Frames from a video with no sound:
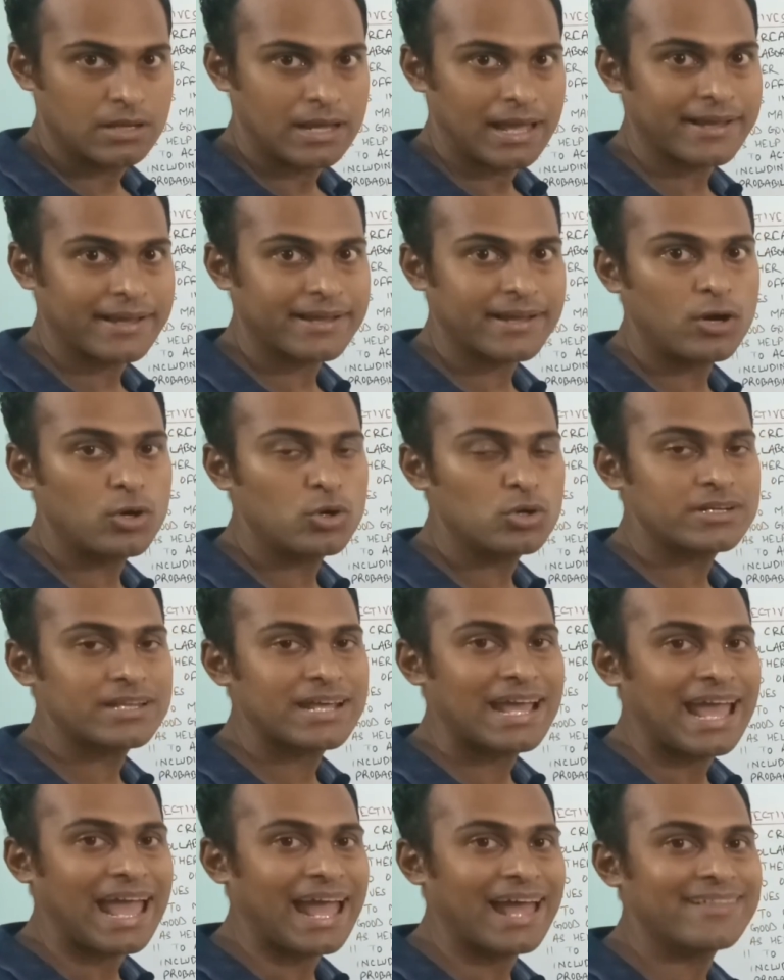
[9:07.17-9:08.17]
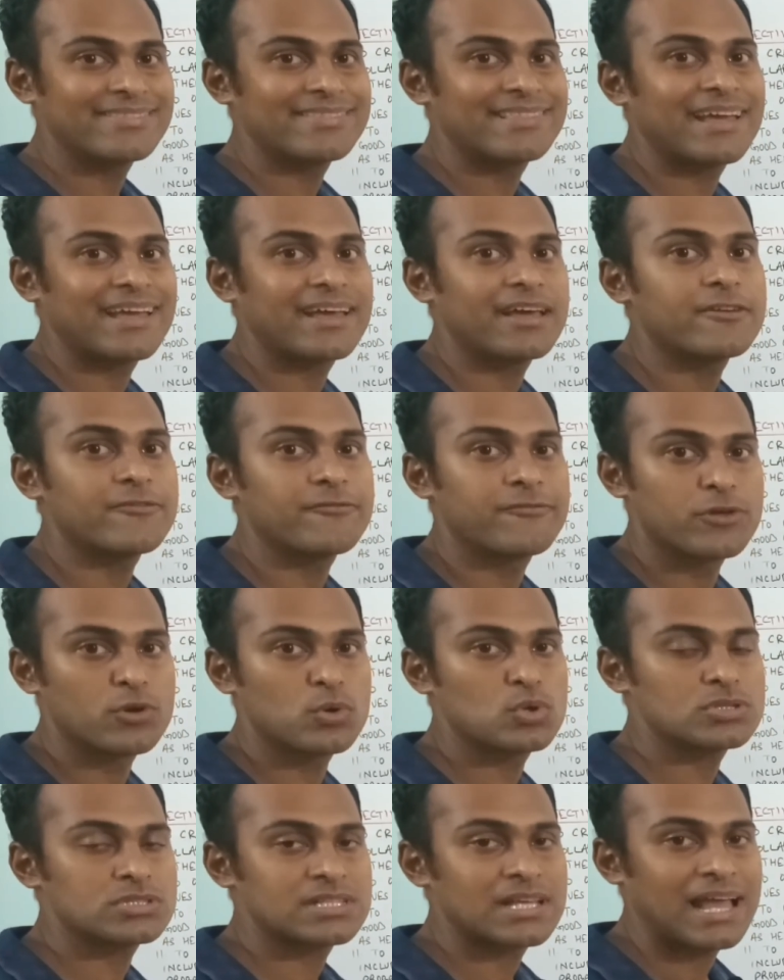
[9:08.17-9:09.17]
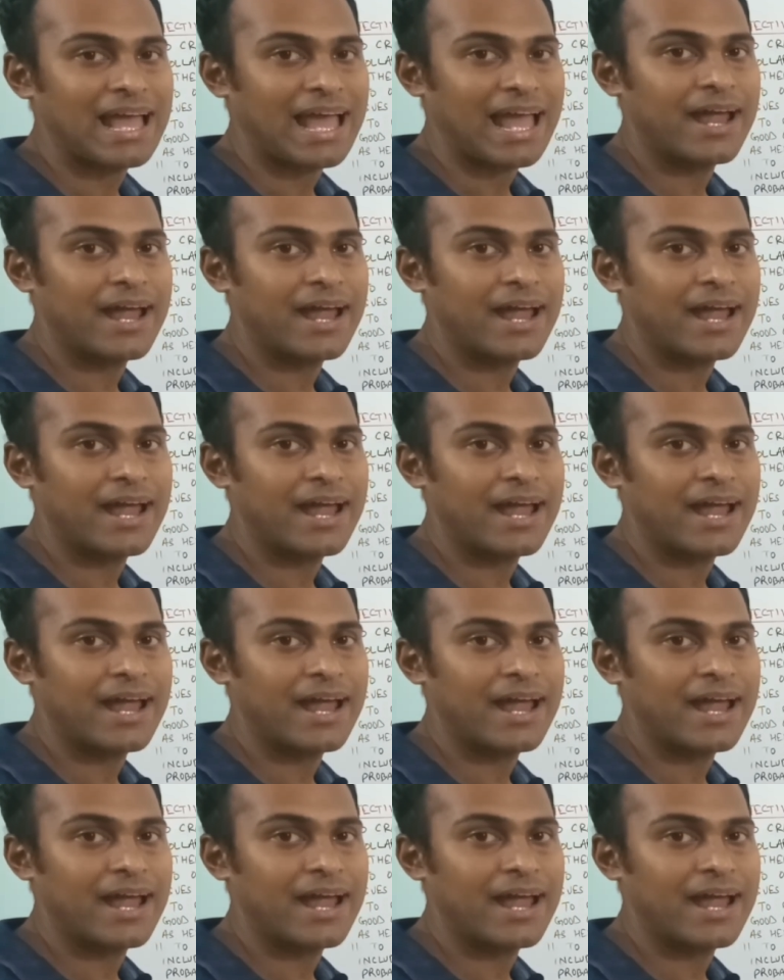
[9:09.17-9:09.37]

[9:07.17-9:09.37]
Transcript: account, and their views